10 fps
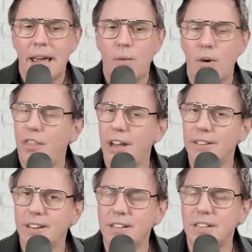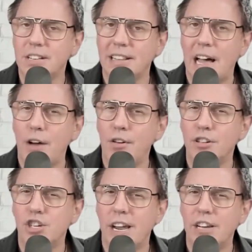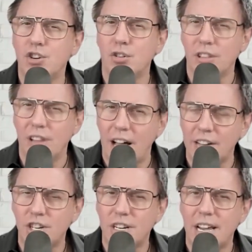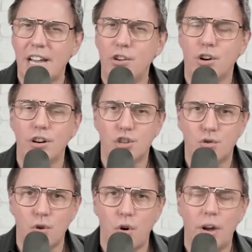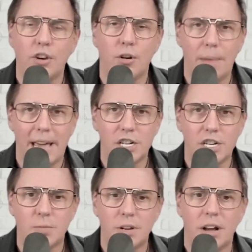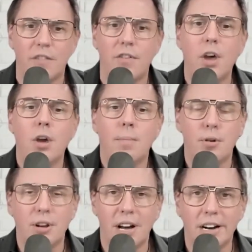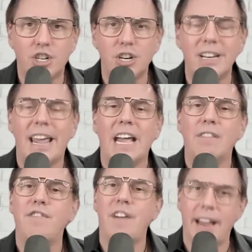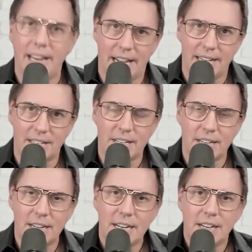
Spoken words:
And what that does is allow you to change your logic and your control and your management of production and finance.